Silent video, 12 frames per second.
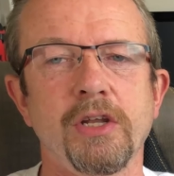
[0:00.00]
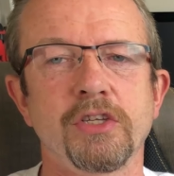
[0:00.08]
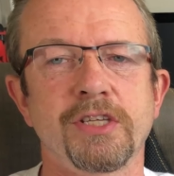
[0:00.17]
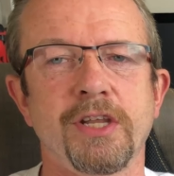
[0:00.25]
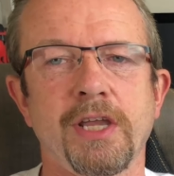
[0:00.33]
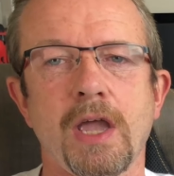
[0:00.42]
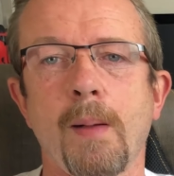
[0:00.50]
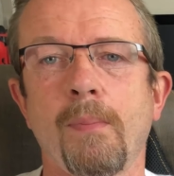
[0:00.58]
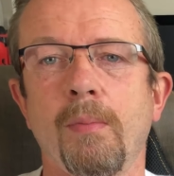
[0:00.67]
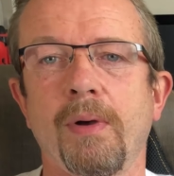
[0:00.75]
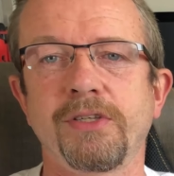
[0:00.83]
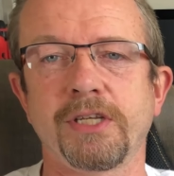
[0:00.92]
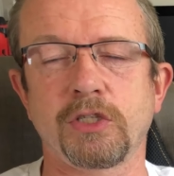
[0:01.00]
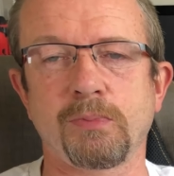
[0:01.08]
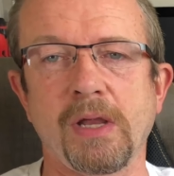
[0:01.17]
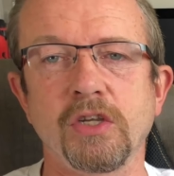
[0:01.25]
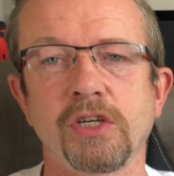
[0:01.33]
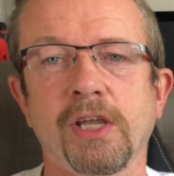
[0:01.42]
and setting it up on my test
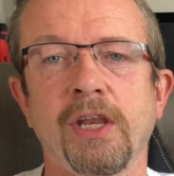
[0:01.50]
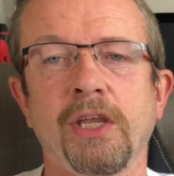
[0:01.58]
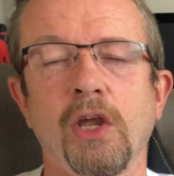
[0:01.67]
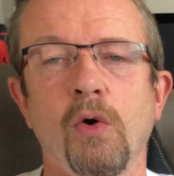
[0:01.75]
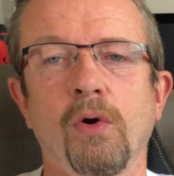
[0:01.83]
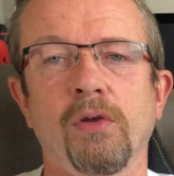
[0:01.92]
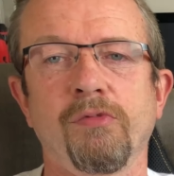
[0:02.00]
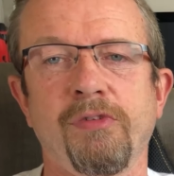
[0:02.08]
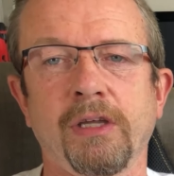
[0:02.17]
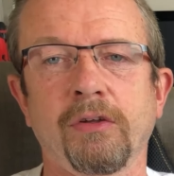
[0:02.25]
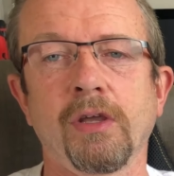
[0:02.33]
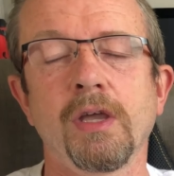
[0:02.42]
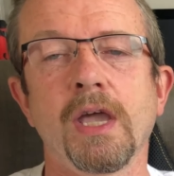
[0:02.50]
bench and getting it all configured,